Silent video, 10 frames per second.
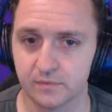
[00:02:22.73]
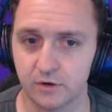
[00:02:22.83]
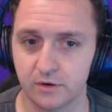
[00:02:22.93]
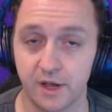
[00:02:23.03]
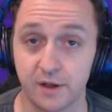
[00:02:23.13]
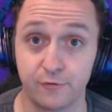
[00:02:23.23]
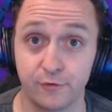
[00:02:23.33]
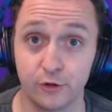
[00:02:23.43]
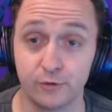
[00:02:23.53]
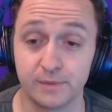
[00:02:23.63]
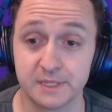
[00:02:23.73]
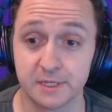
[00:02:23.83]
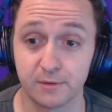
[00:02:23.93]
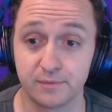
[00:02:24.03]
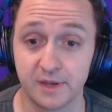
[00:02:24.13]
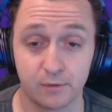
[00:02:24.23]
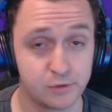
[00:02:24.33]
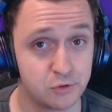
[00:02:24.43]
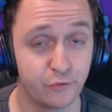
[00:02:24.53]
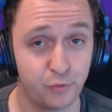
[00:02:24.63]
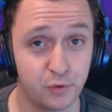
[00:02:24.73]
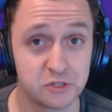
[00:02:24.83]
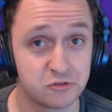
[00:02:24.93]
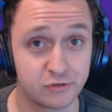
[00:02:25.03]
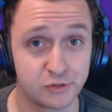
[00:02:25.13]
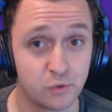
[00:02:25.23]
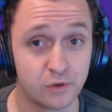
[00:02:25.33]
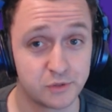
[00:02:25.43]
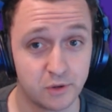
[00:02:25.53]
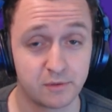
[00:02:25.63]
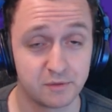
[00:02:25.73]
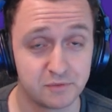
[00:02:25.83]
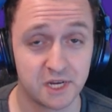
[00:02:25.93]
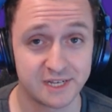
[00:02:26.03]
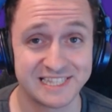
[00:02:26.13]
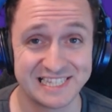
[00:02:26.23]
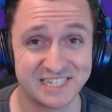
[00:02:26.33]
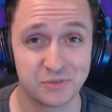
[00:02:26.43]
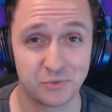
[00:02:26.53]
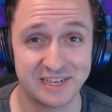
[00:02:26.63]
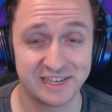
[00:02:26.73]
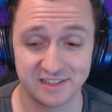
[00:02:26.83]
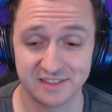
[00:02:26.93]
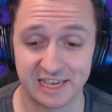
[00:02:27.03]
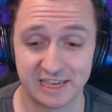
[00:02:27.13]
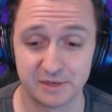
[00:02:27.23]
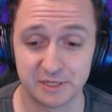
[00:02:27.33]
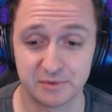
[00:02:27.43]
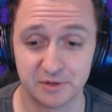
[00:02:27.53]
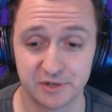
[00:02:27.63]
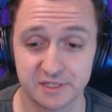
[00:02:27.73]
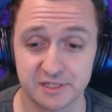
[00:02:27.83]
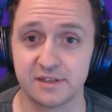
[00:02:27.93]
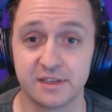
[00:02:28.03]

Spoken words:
all right, Fulham is up. Now, we still have a pretty strong squad, so I can see us winning another game here, to be honest.